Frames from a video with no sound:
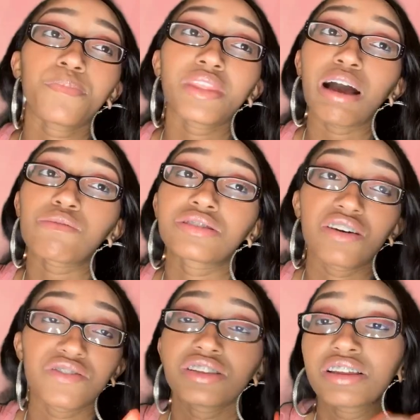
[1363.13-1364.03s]
That was
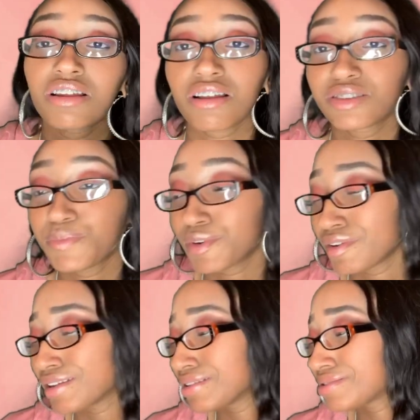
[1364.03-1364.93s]
definitely an
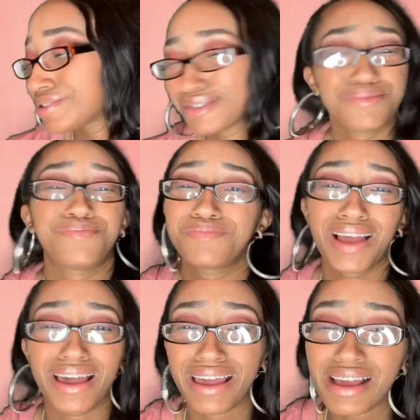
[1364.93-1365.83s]
experience,
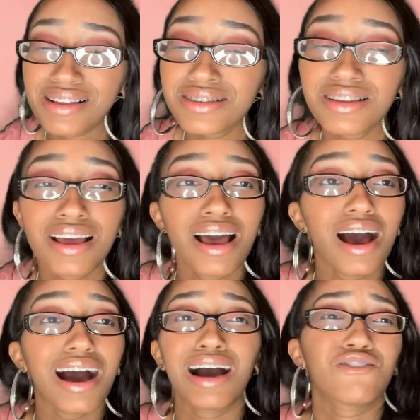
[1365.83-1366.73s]
I guess,
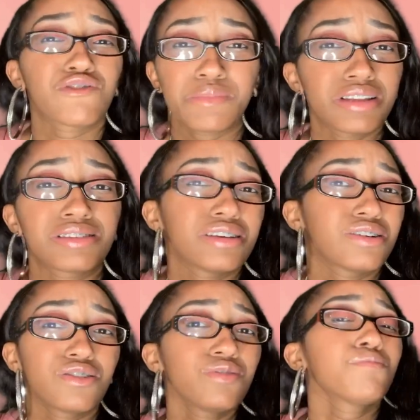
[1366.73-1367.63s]
uh, for me to
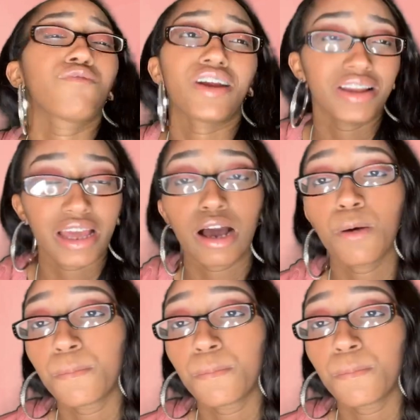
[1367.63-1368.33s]
tell right now.